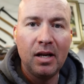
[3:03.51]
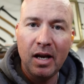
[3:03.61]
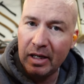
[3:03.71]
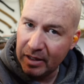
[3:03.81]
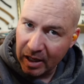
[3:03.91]

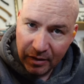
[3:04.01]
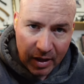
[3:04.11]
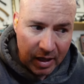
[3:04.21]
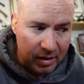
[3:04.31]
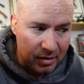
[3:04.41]
And at the end of
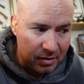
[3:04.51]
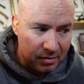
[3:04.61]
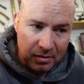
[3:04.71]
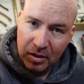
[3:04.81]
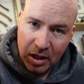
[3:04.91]
that,
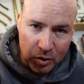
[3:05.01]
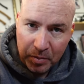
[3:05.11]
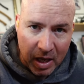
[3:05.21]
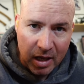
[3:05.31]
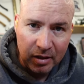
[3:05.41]
you take it to a
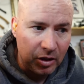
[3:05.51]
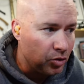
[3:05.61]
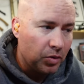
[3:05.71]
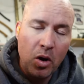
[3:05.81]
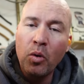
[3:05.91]
mechanic, you
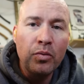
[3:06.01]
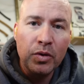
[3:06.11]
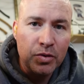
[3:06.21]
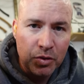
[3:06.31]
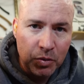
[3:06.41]
don't own
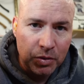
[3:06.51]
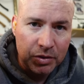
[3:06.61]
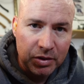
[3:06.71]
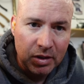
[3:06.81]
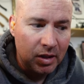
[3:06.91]
those
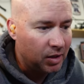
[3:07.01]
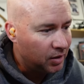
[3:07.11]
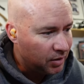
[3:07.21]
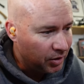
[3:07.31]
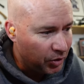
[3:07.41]
tools.
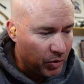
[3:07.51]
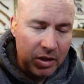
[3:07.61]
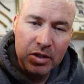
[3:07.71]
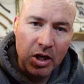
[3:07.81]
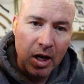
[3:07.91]
You do
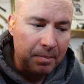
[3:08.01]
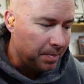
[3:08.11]
this job.